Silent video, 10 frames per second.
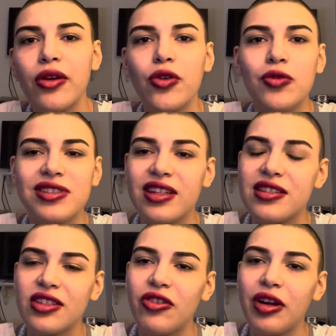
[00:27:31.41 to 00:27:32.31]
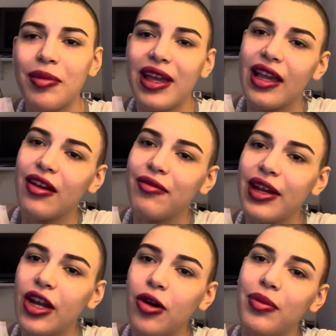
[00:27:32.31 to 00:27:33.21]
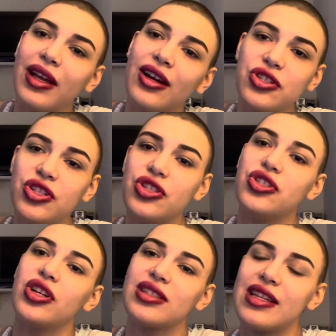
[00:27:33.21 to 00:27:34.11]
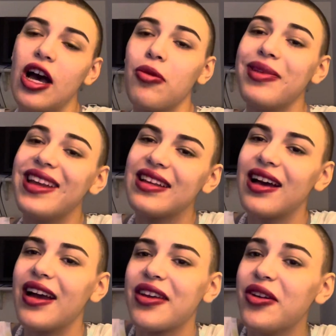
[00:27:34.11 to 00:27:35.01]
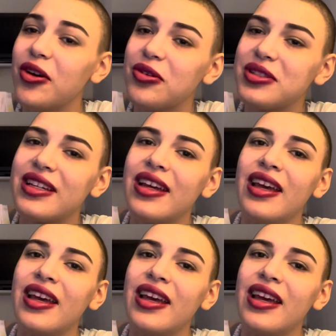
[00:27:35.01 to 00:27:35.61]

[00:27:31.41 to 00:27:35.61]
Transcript: who's considering making a video because she's just now being diagnosed.